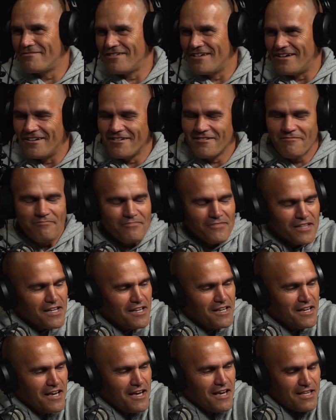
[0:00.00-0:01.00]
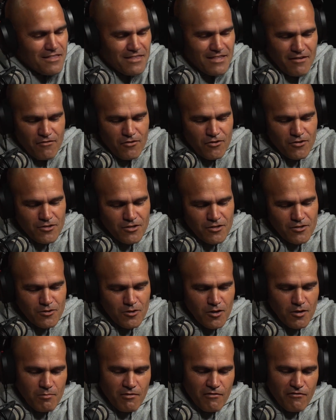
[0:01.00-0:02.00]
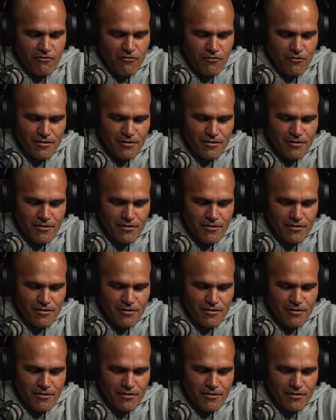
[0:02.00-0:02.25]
Yeah. Never heard the term before."